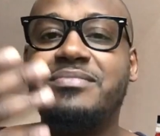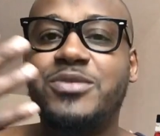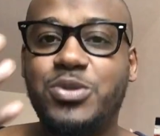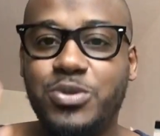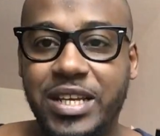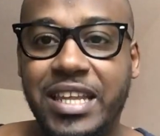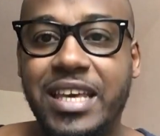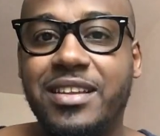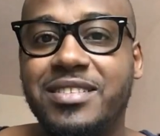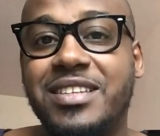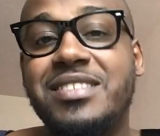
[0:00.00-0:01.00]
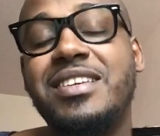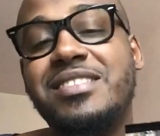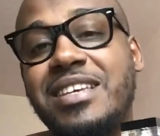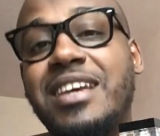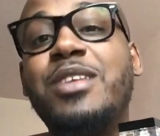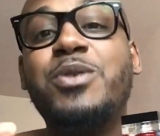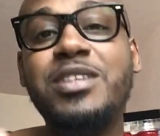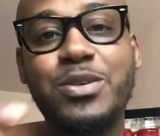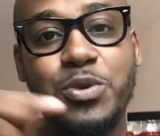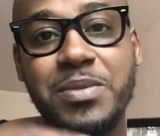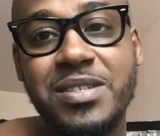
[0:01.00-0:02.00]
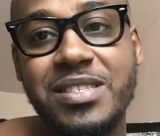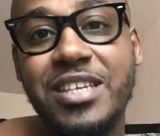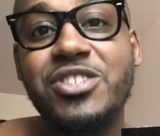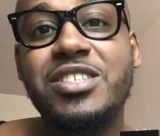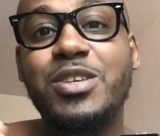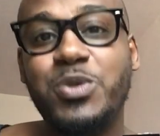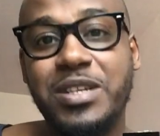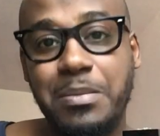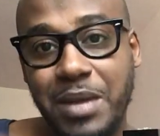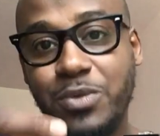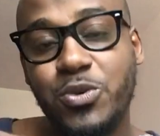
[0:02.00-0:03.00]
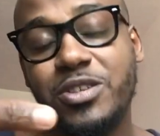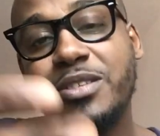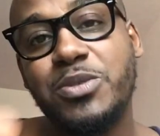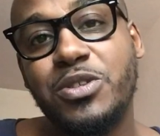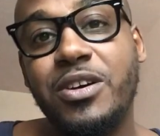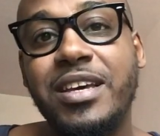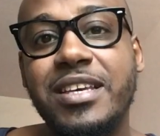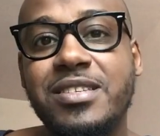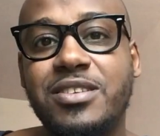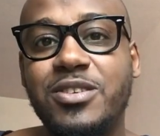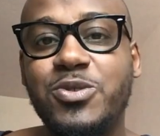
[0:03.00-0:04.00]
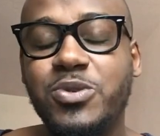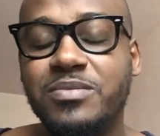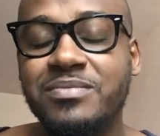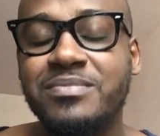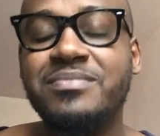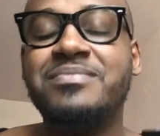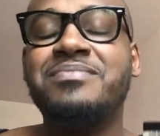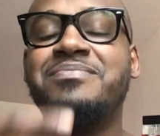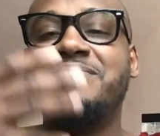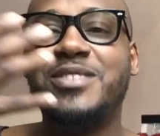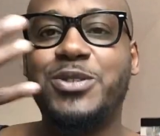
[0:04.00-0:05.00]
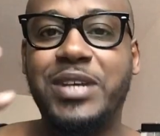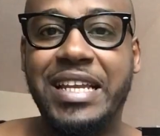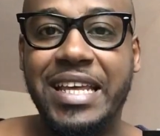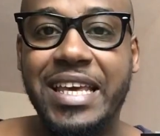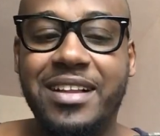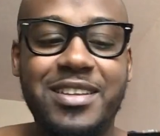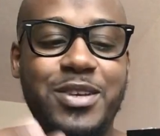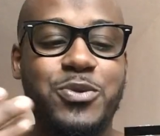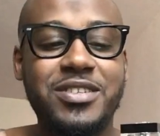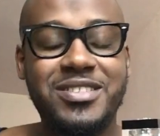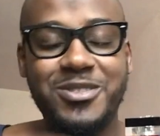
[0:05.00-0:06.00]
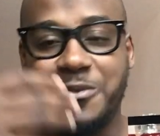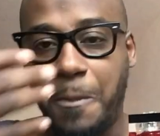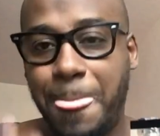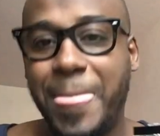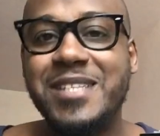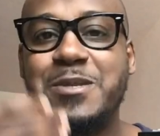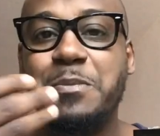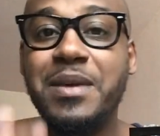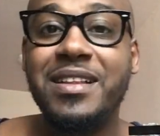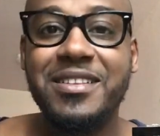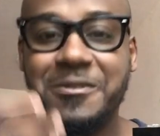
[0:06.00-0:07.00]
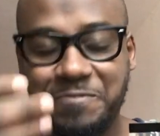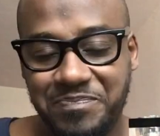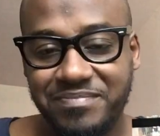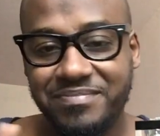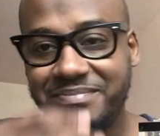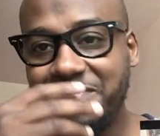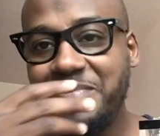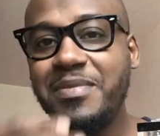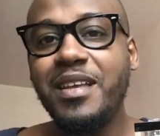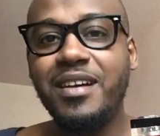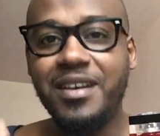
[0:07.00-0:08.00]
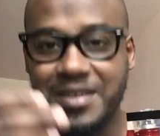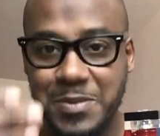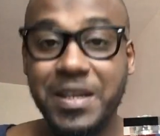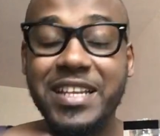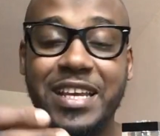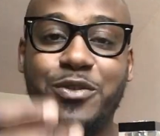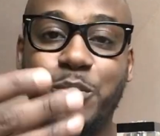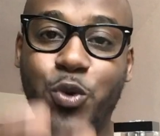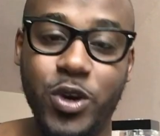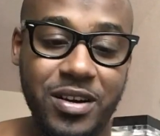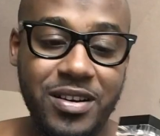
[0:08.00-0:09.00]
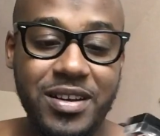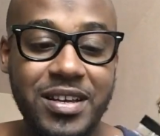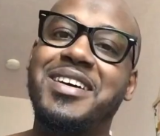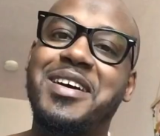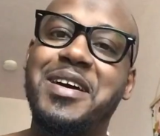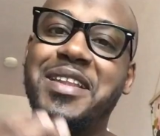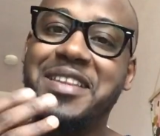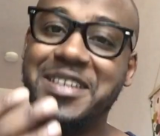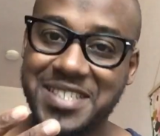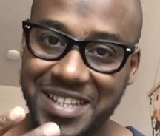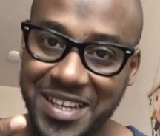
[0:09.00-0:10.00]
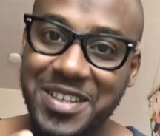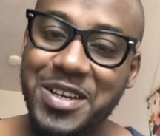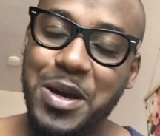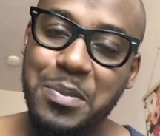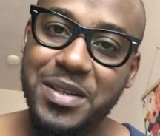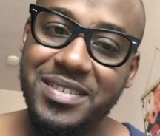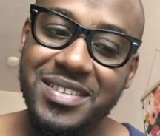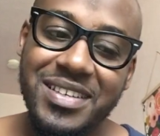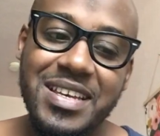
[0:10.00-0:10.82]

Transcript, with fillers: to inhale it. That's exactly what the woman said. She said when the man walked up to her, he started to, you know, inhale. He wanted to smell, uh, smell it even more. Uh, there's another comment